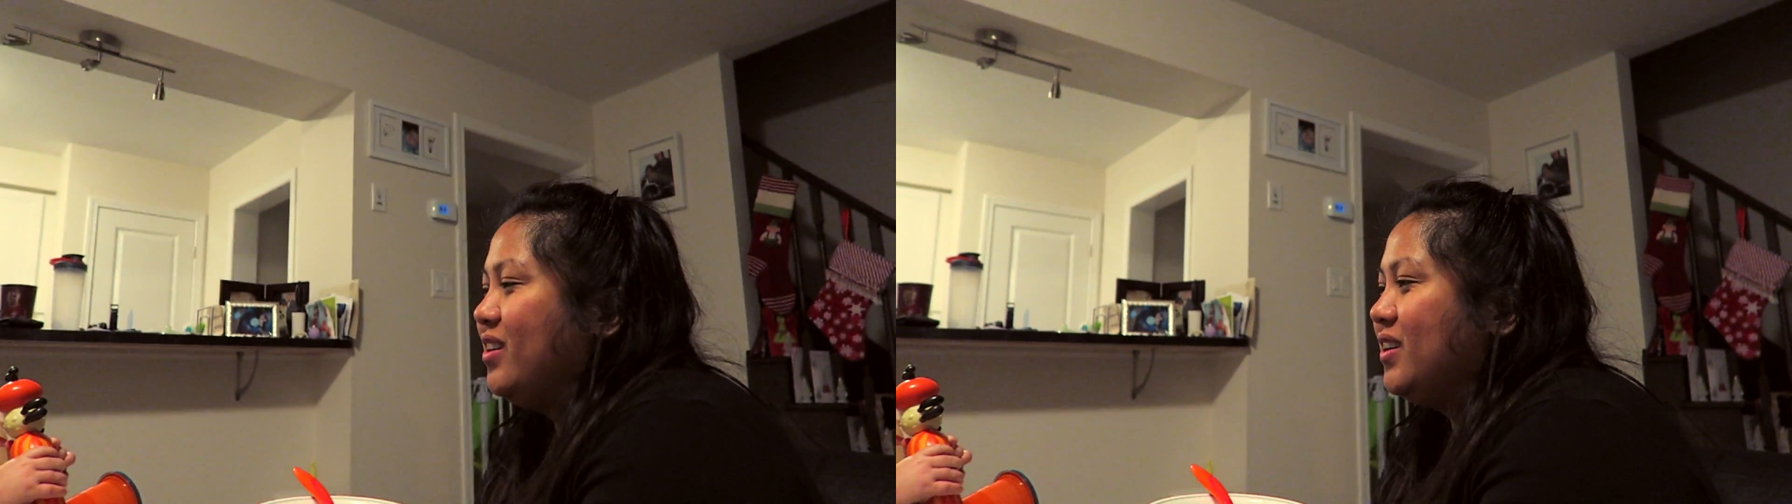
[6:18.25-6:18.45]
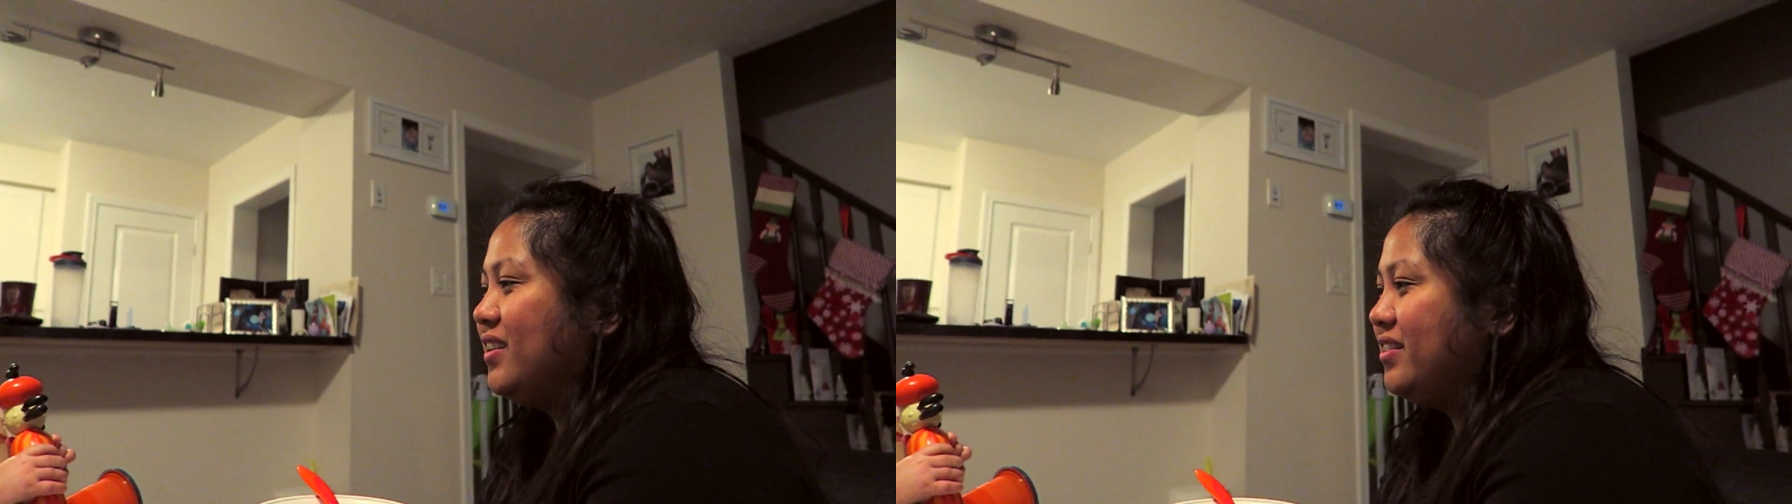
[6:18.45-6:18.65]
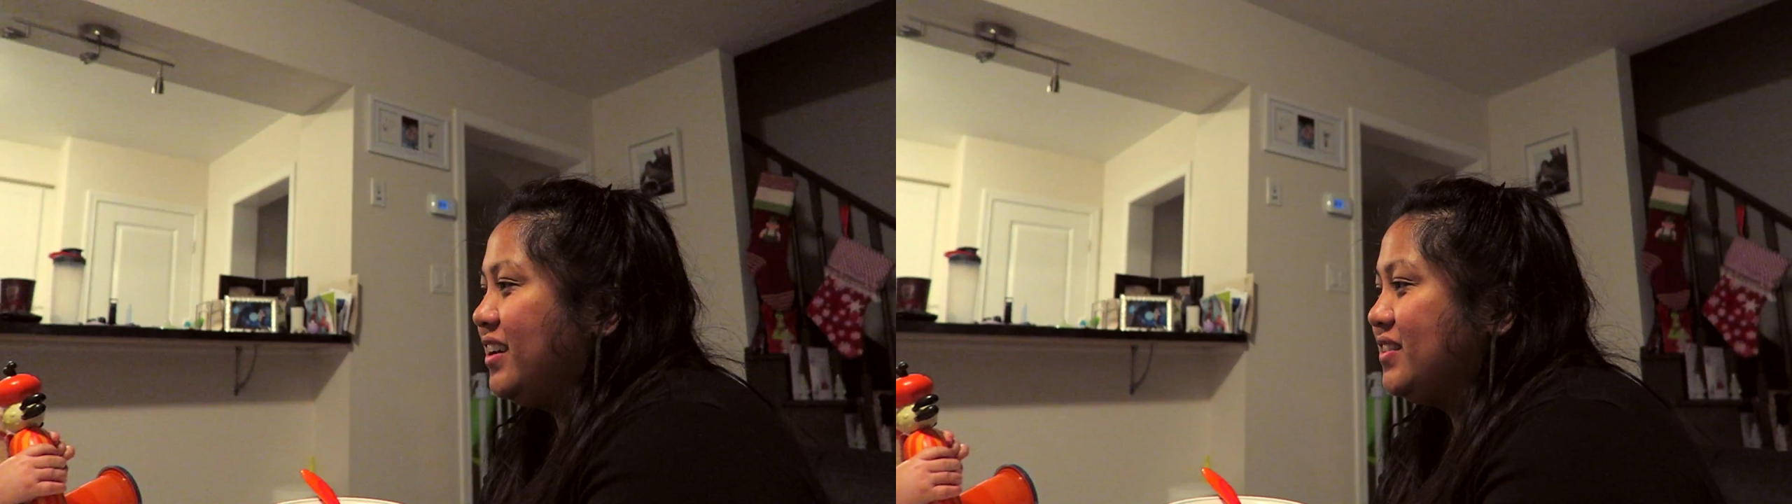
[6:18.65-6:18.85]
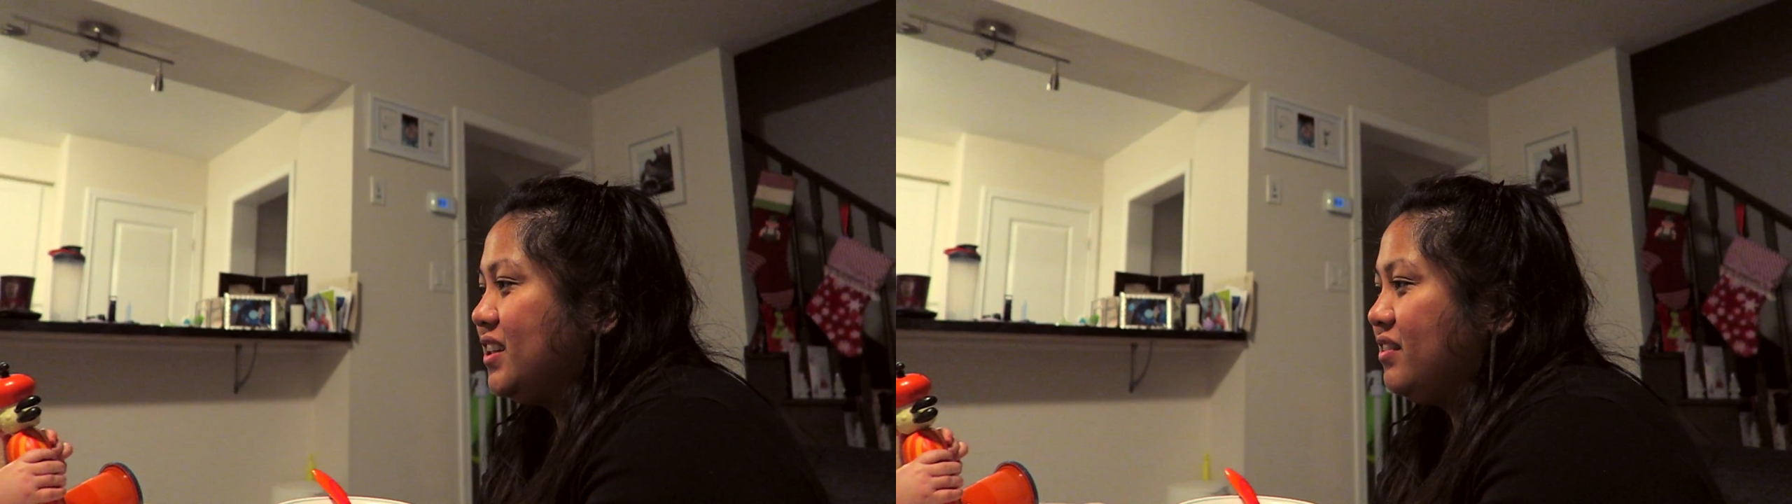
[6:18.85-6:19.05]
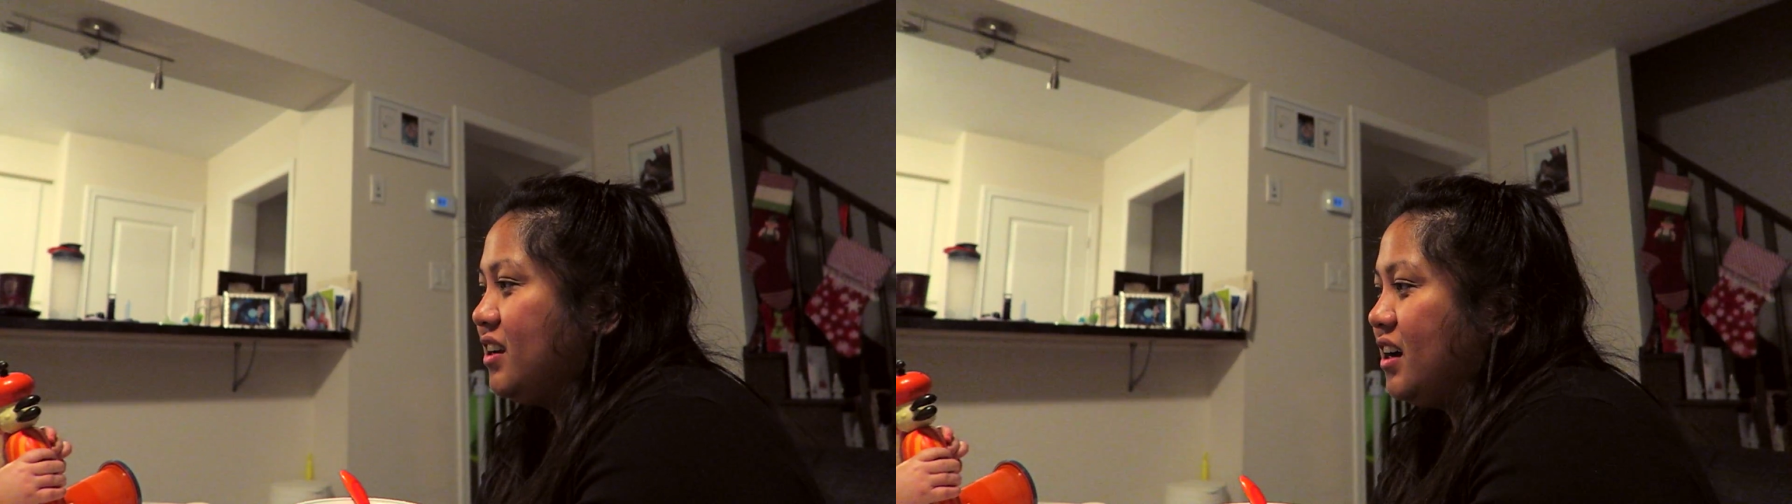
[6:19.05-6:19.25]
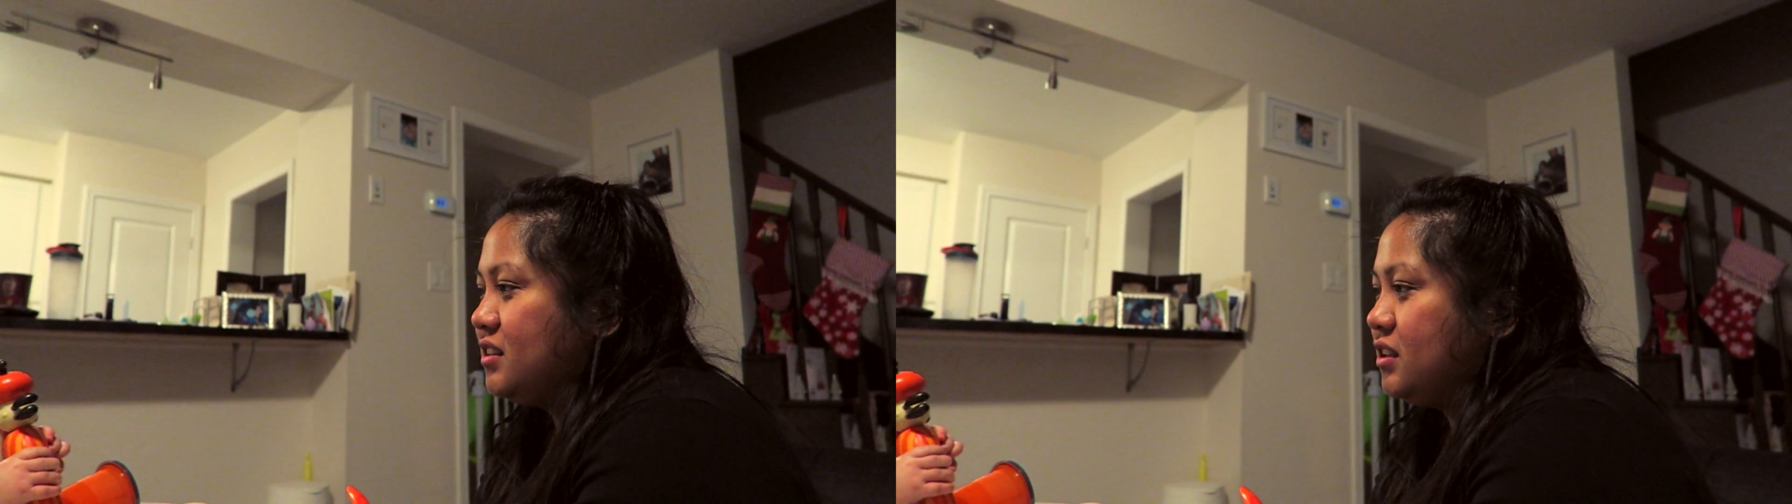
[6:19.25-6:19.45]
Would have liked to have gone